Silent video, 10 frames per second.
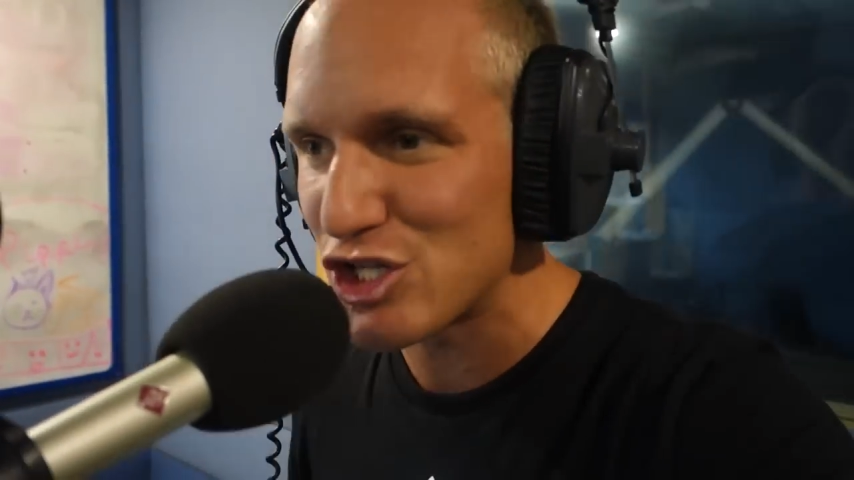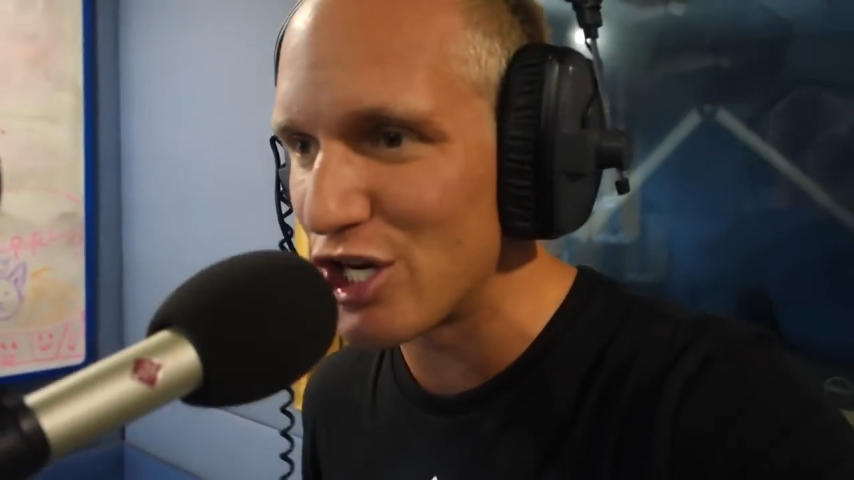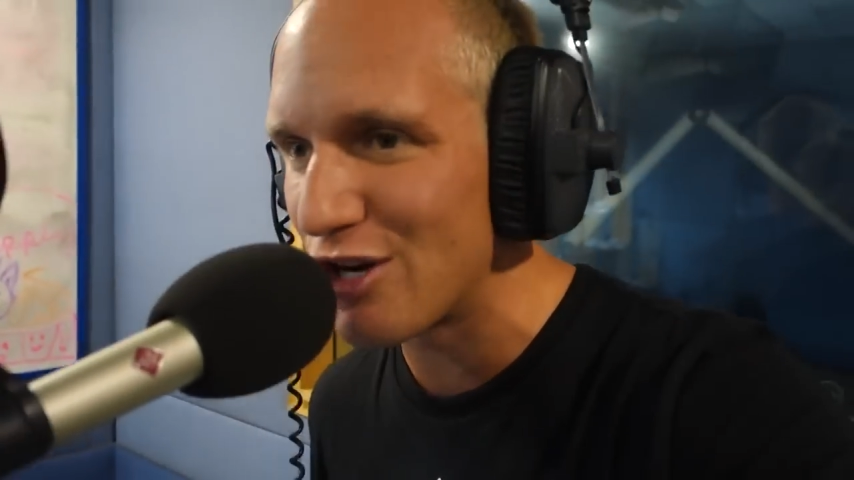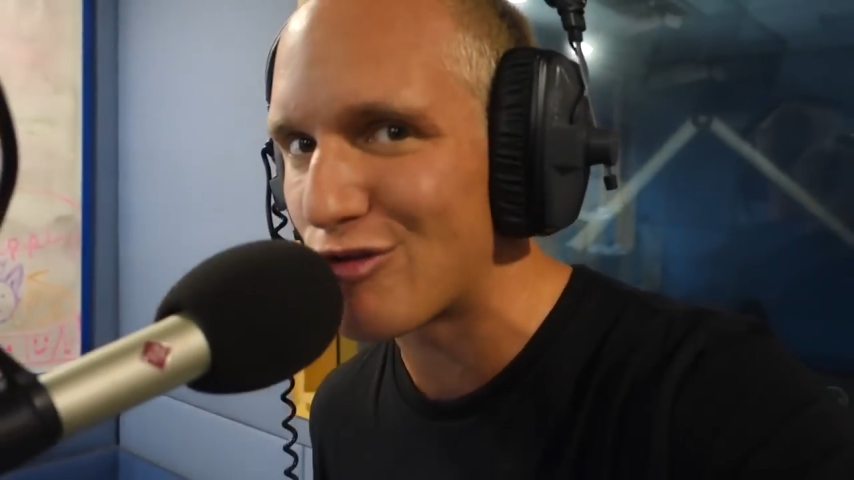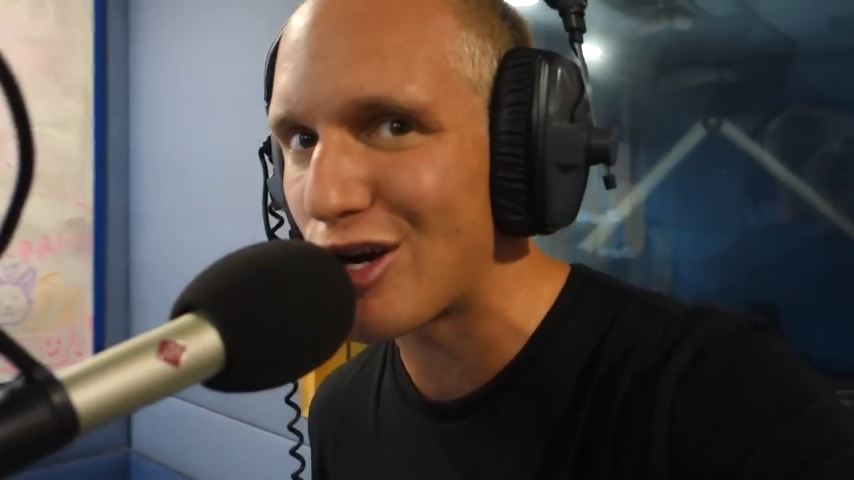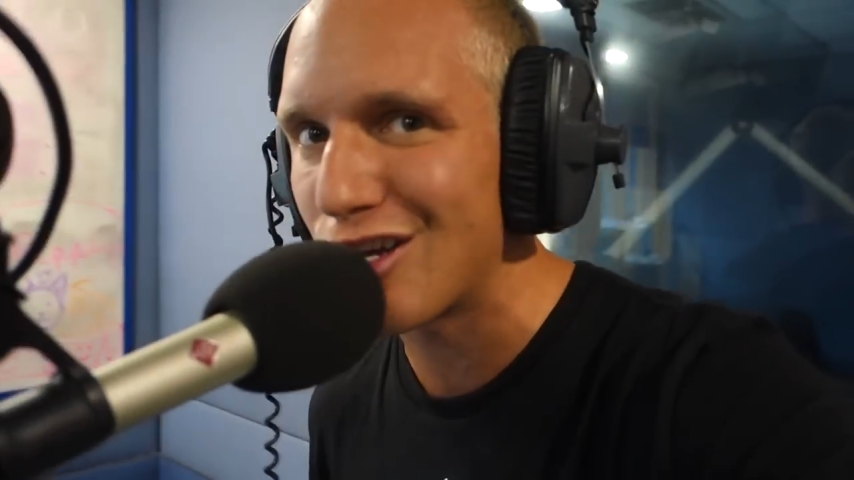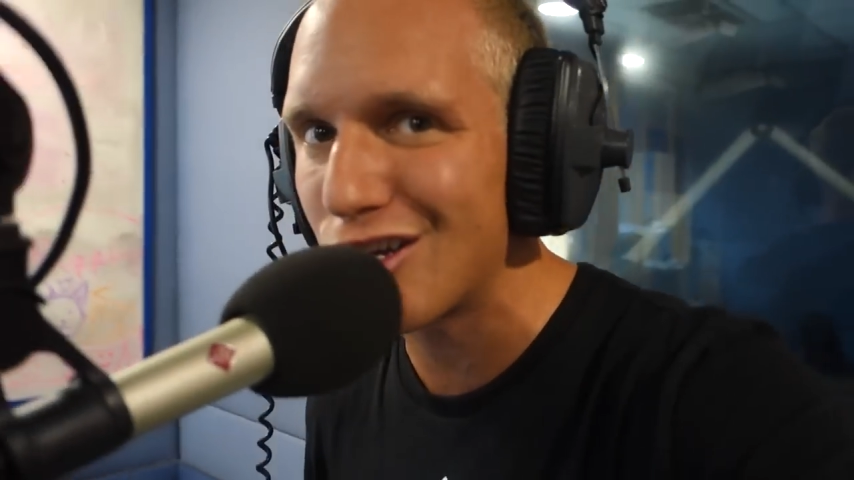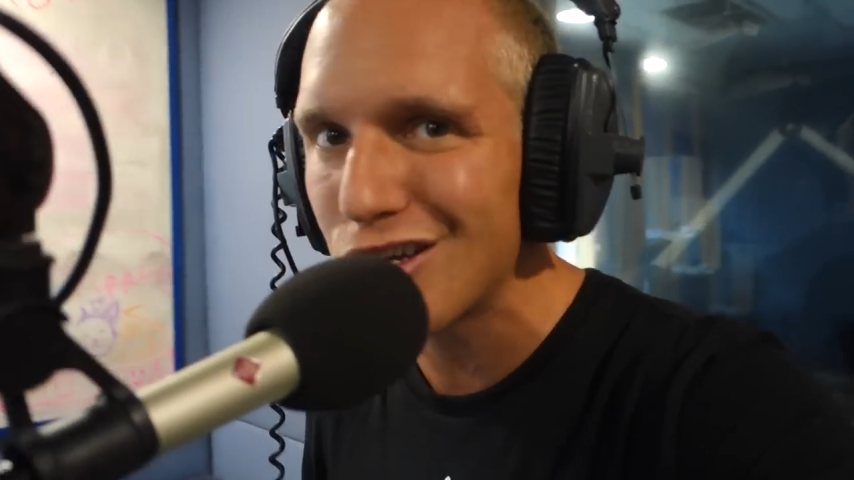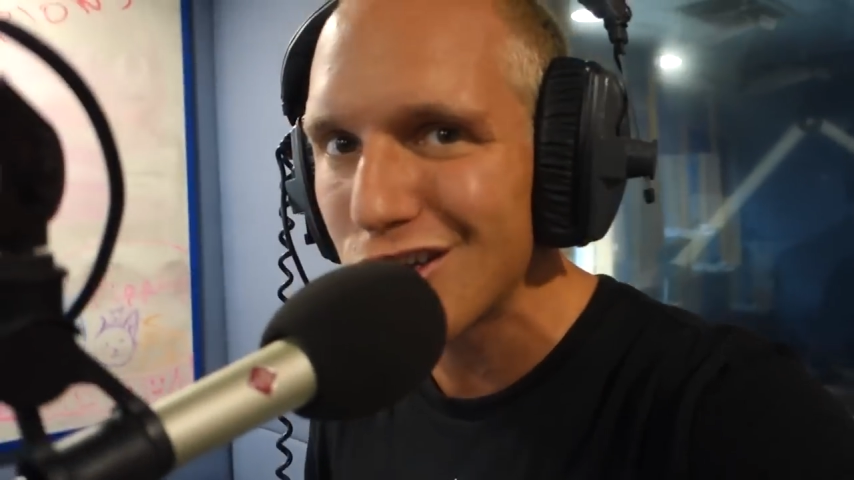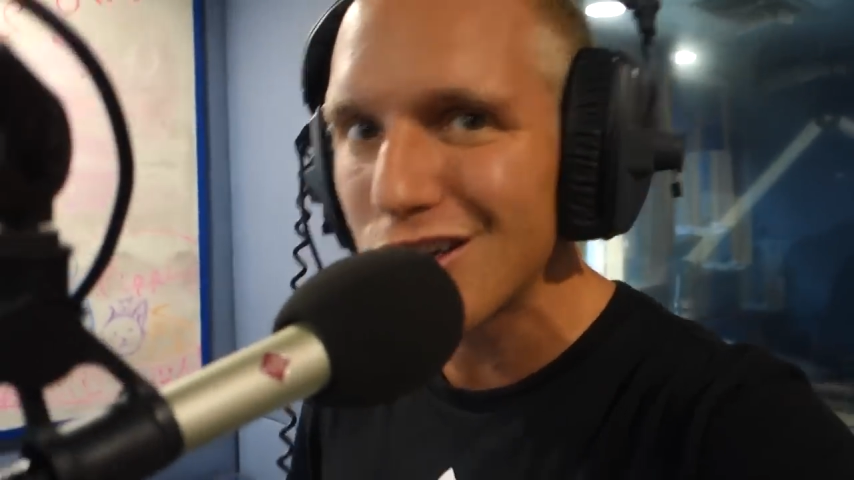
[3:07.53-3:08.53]

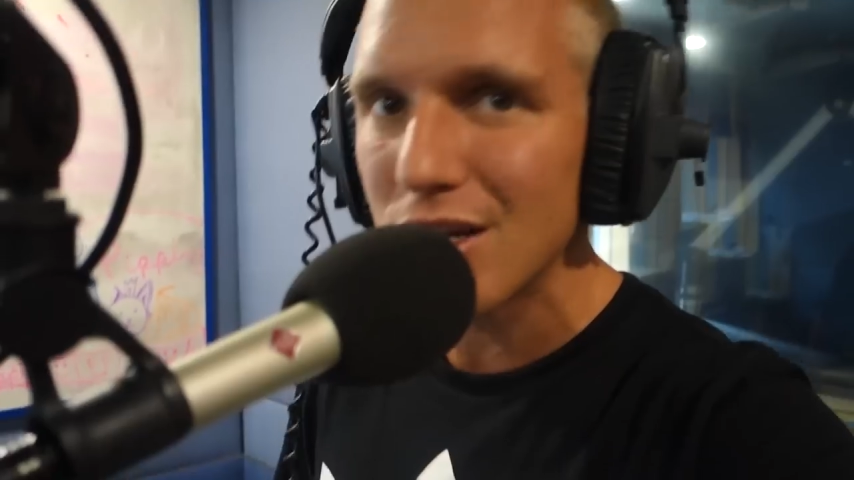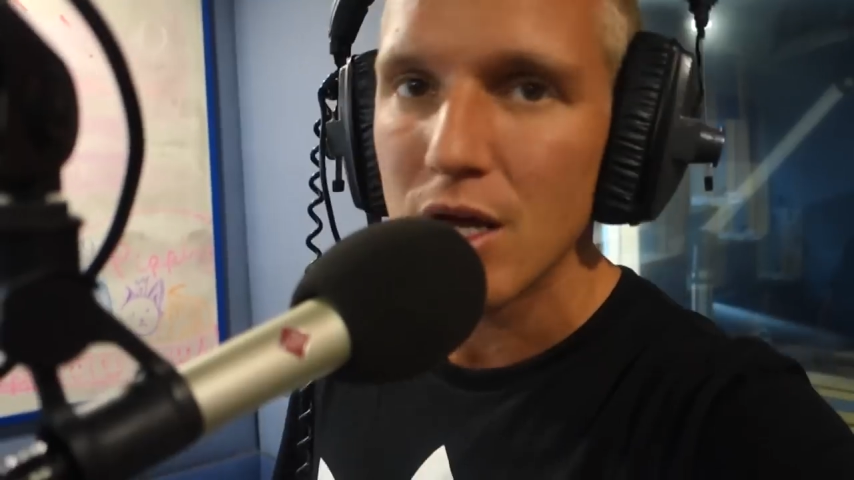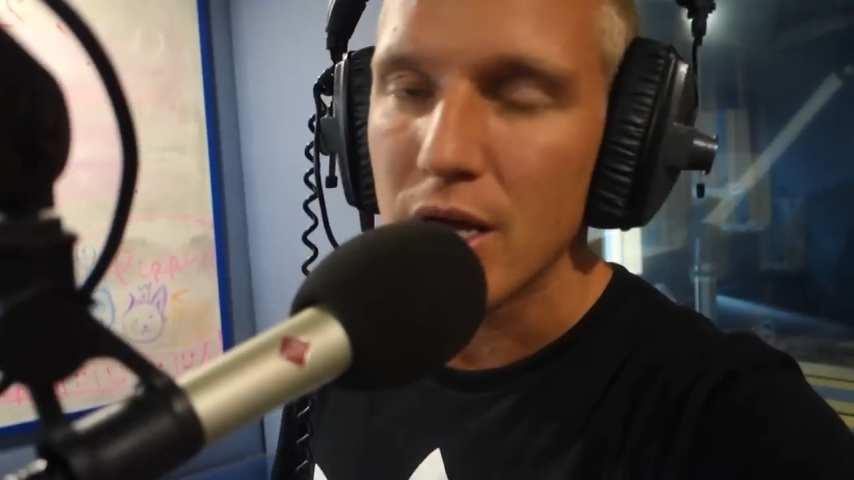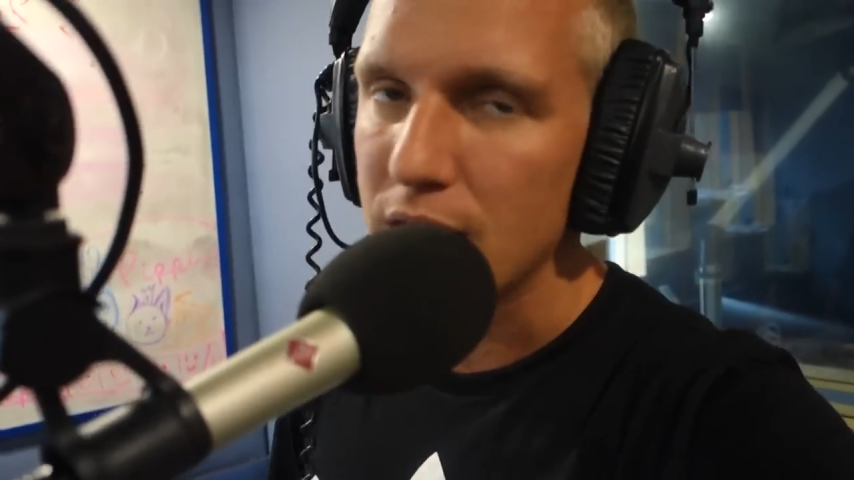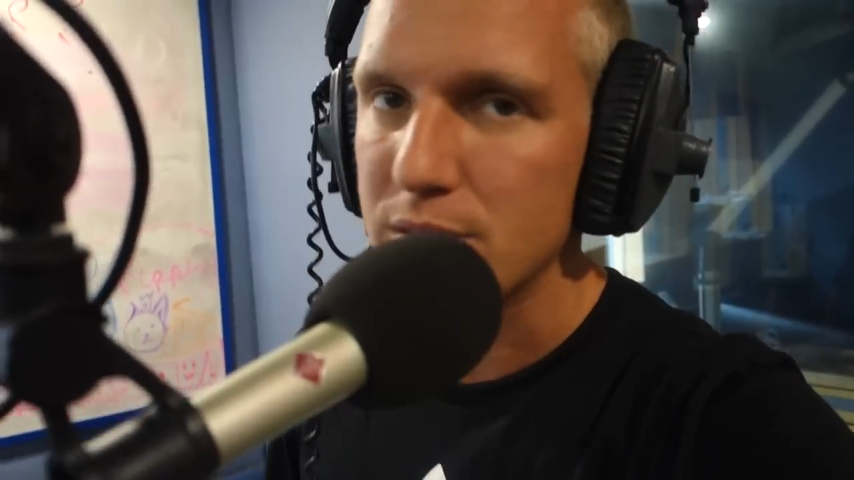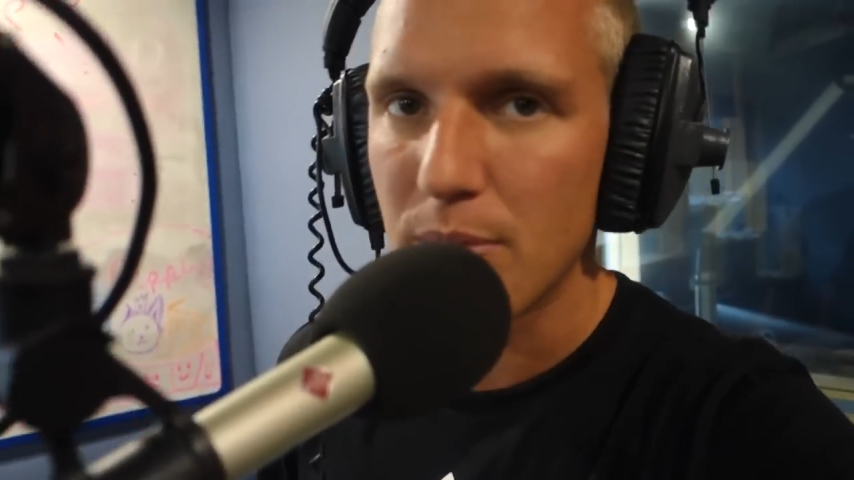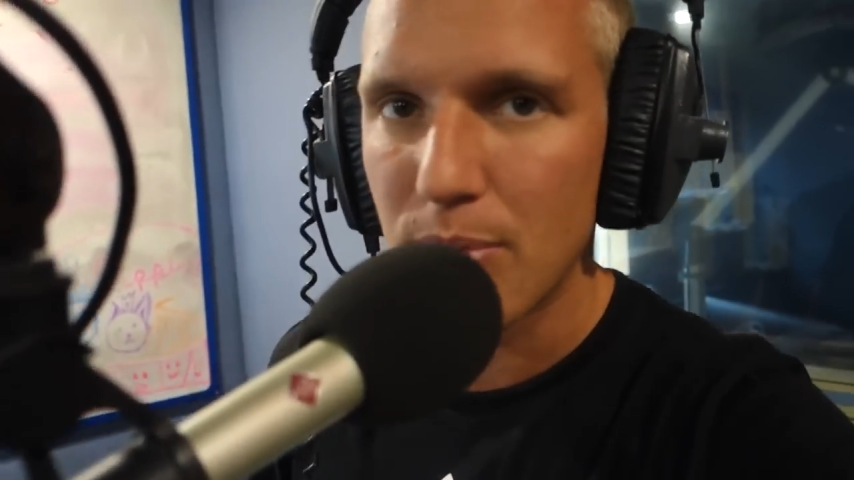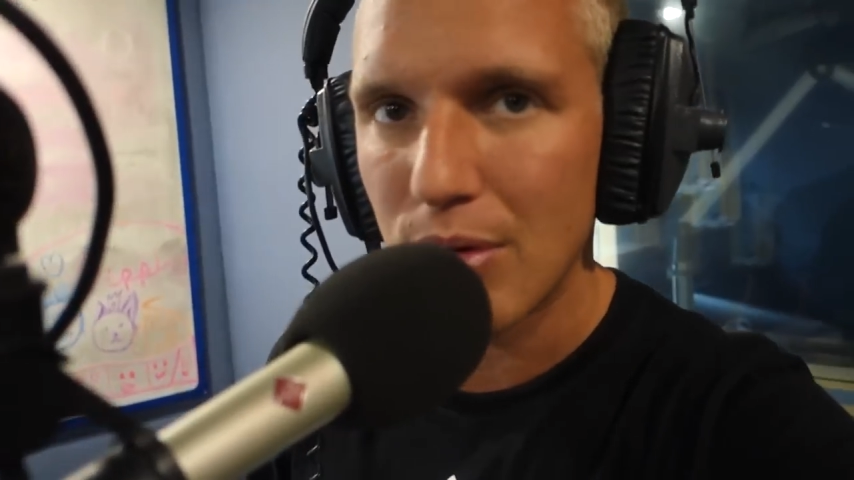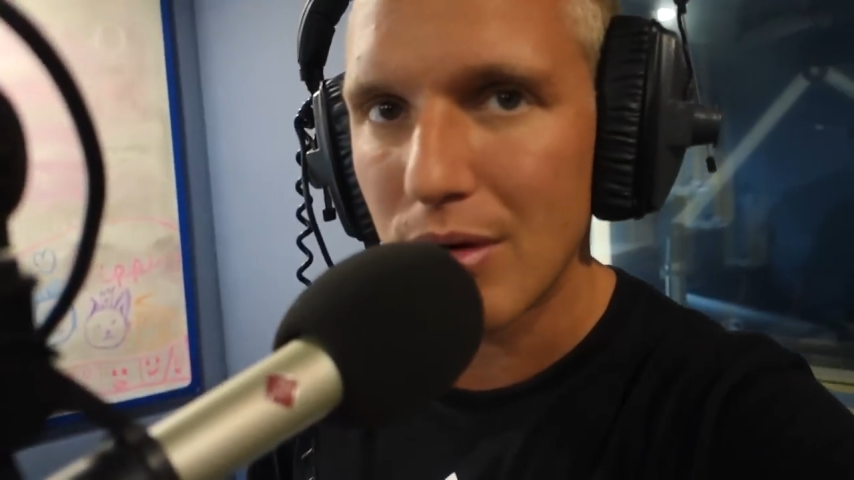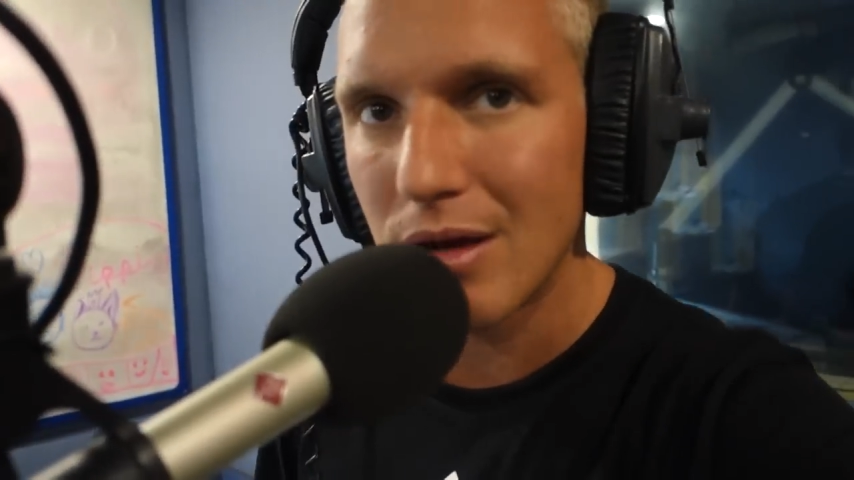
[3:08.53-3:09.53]
Sheeran. He's my
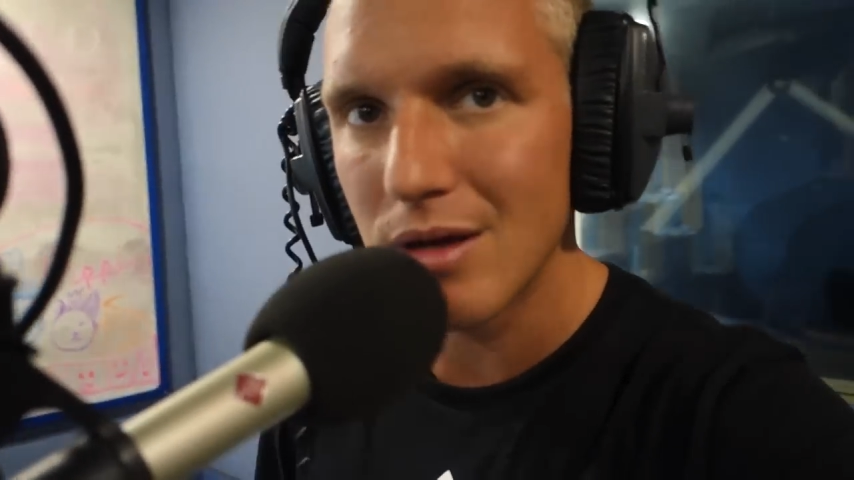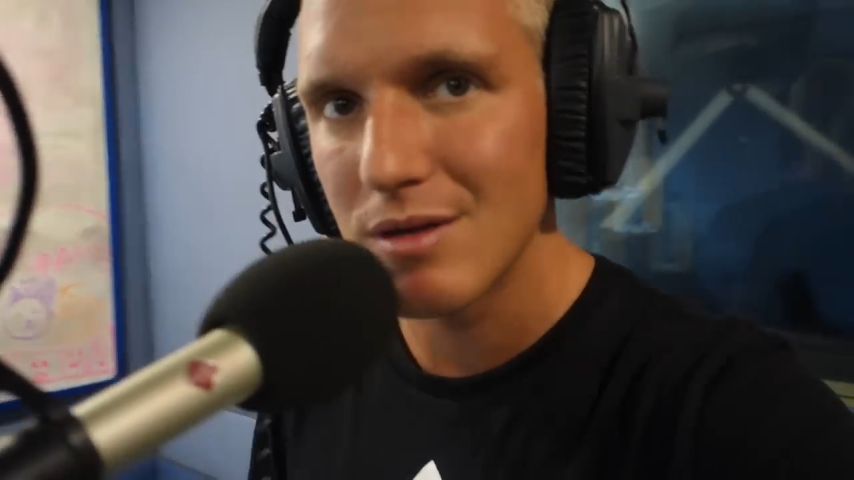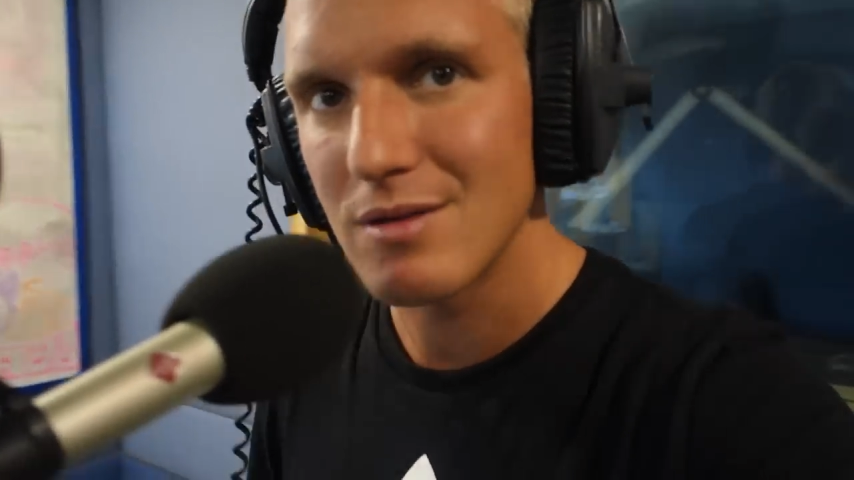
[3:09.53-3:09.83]
boy.